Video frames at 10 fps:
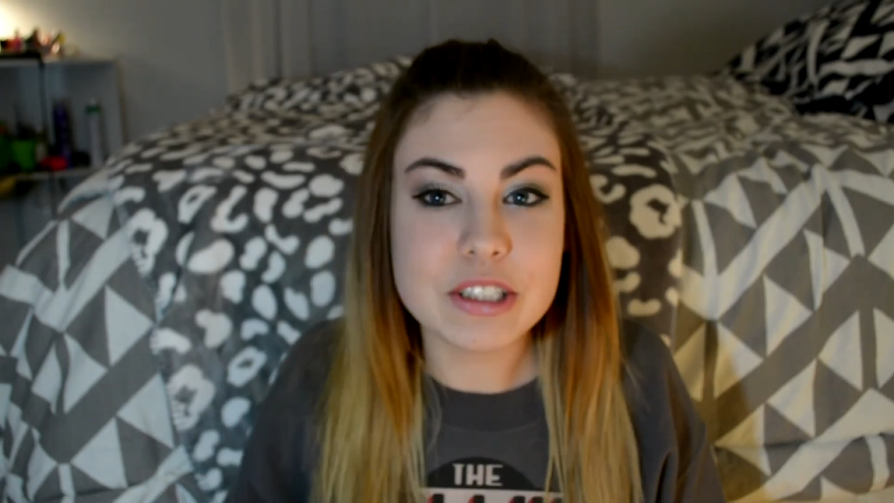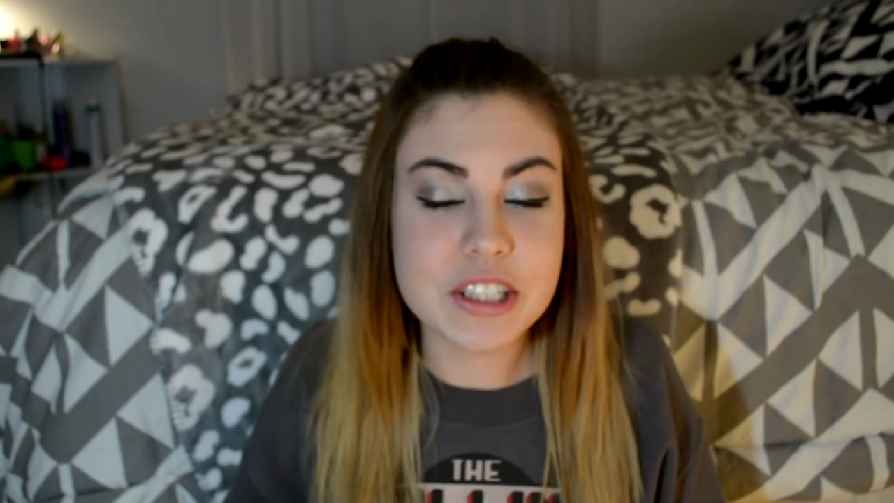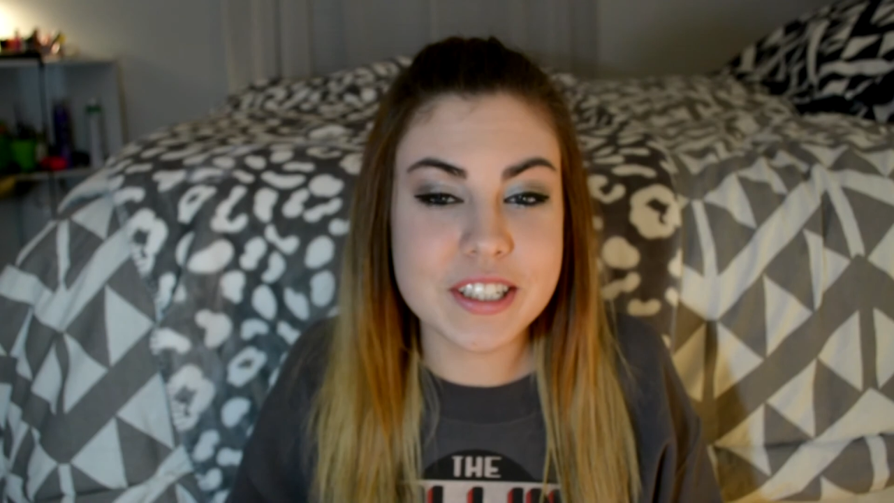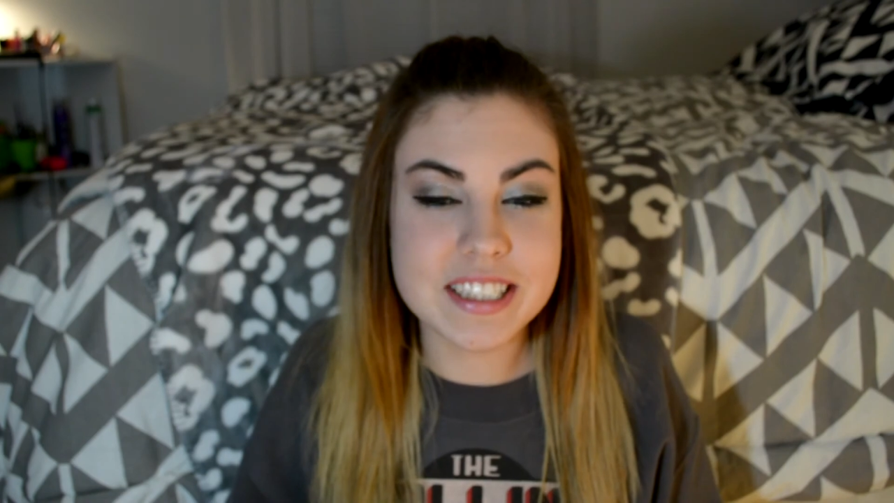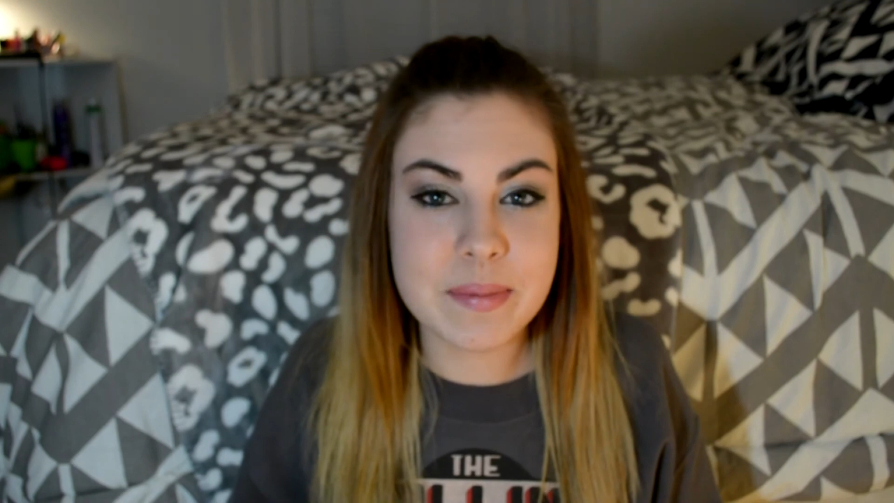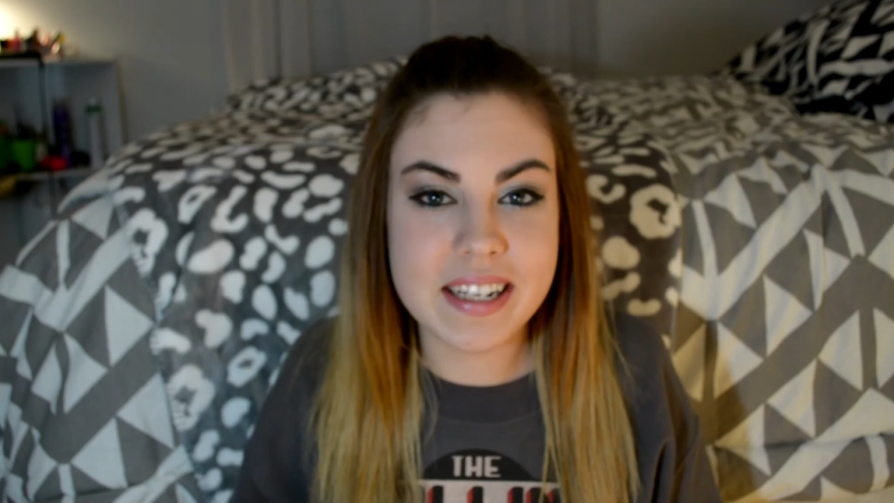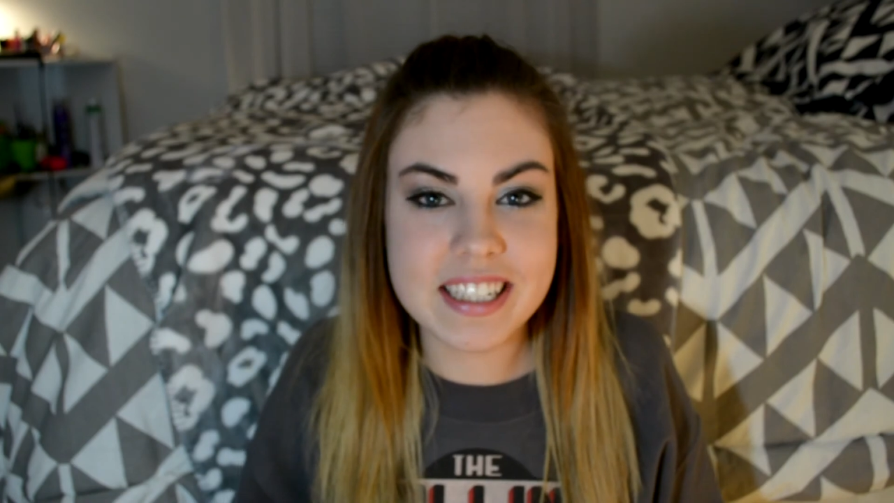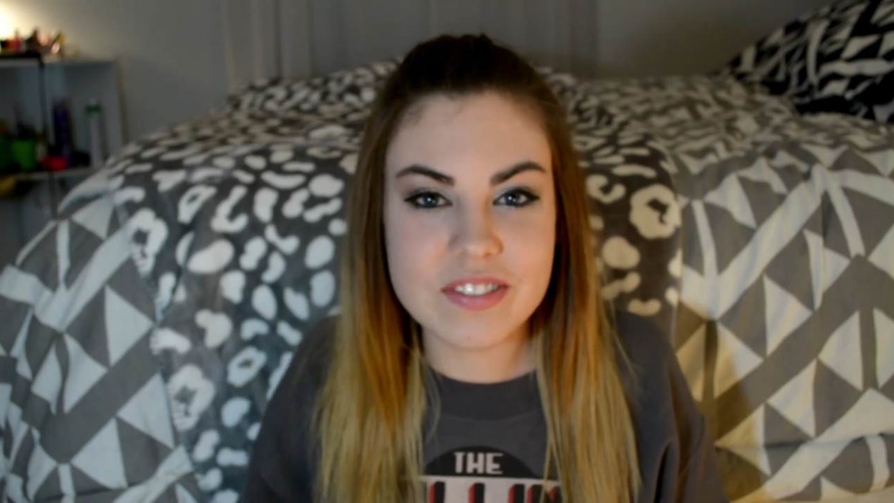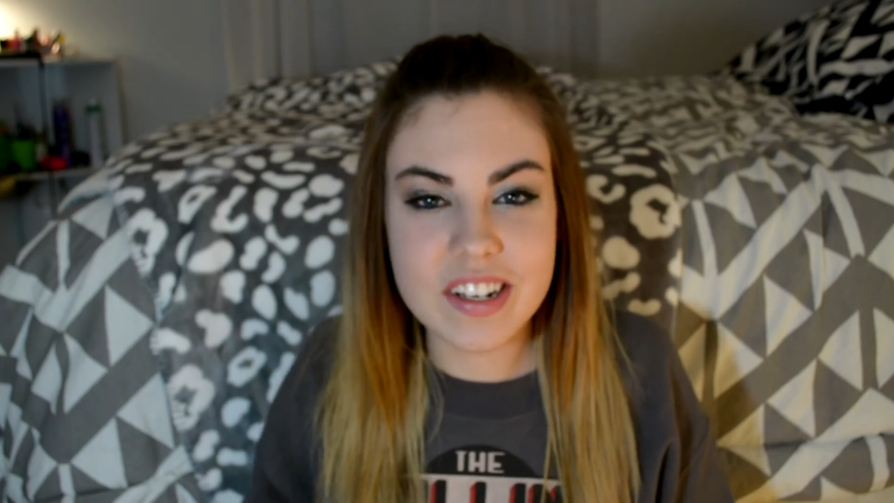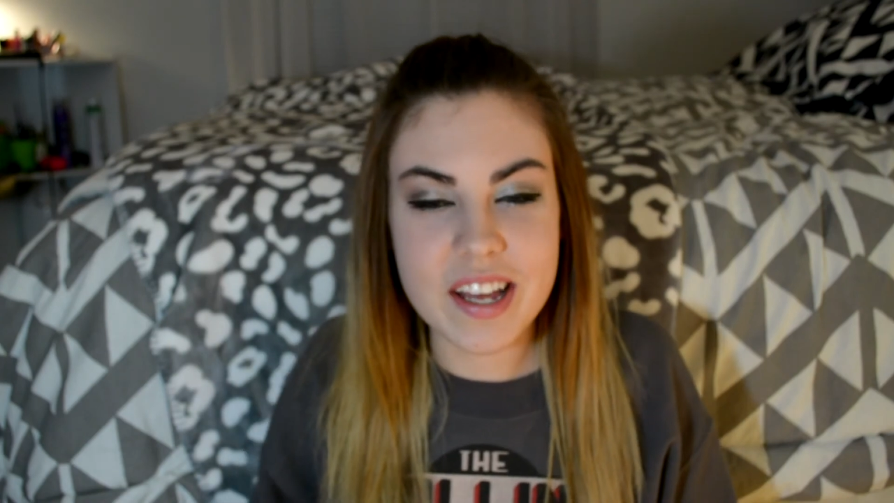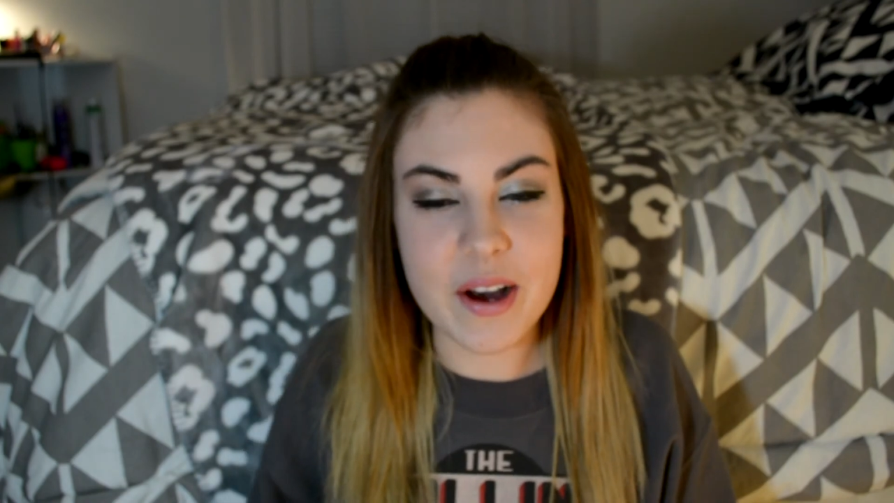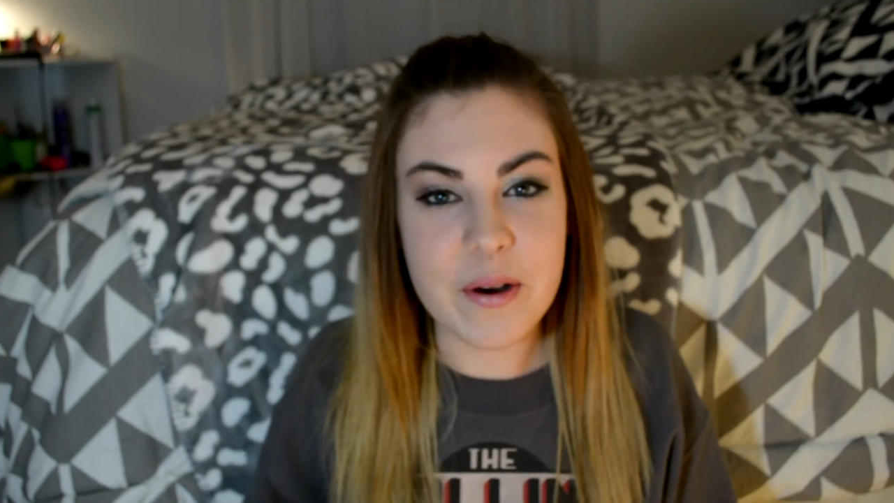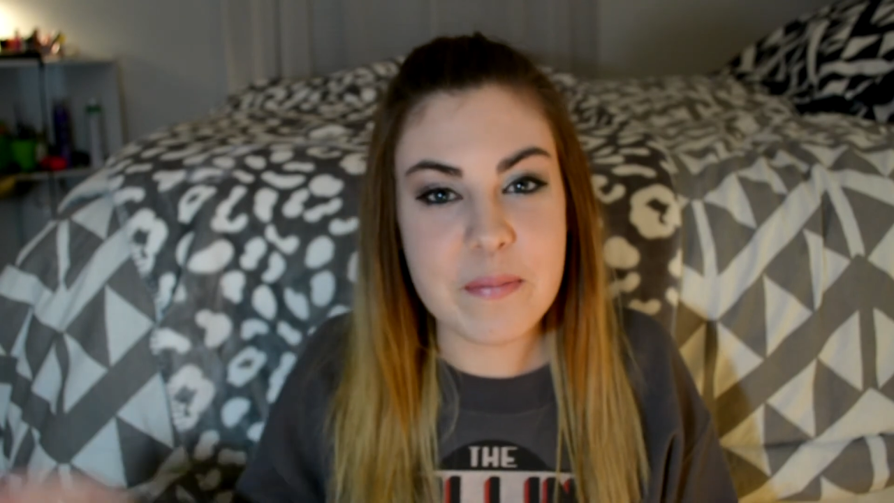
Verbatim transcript: talk to you guys in my next video.